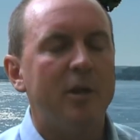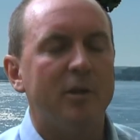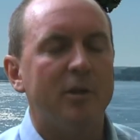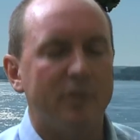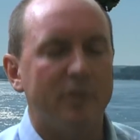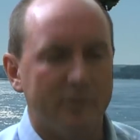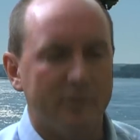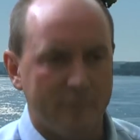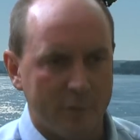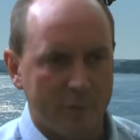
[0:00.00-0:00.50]

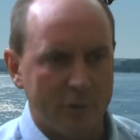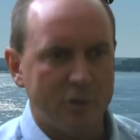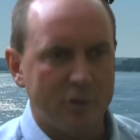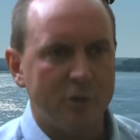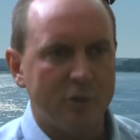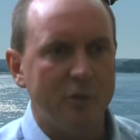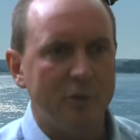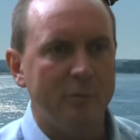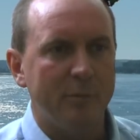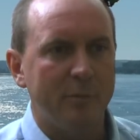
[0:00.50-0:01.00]
the first
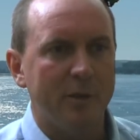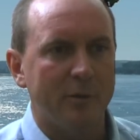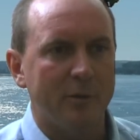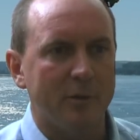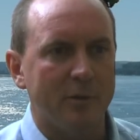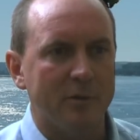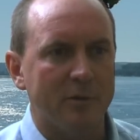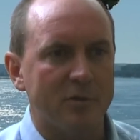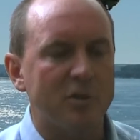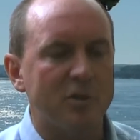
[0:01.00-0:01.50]
2
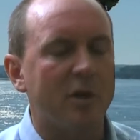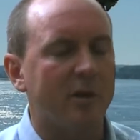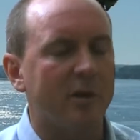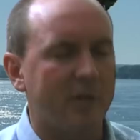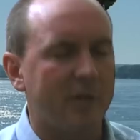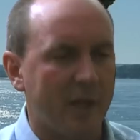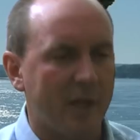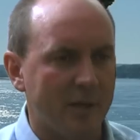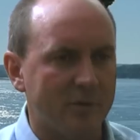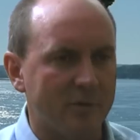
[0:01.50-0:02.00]
minerals are
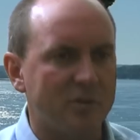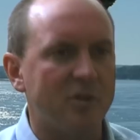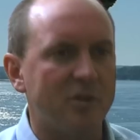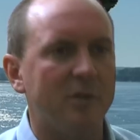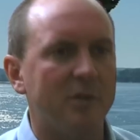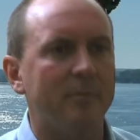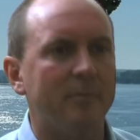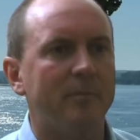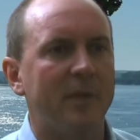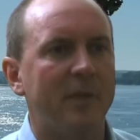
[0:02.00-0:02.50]

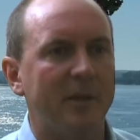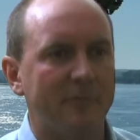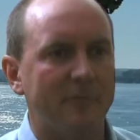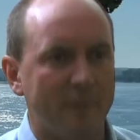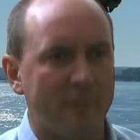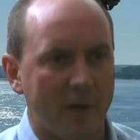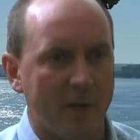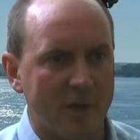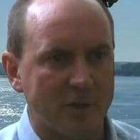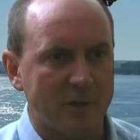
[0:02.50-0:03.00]
calcium and
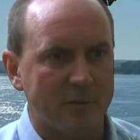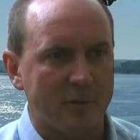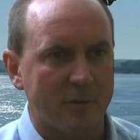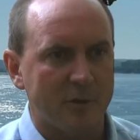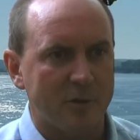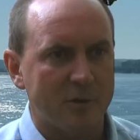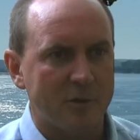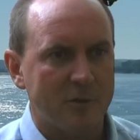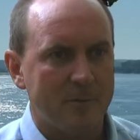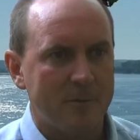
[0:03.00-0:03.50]

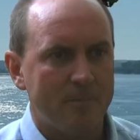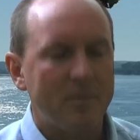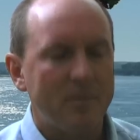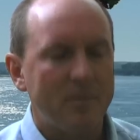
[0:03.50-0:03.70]
phosphorus.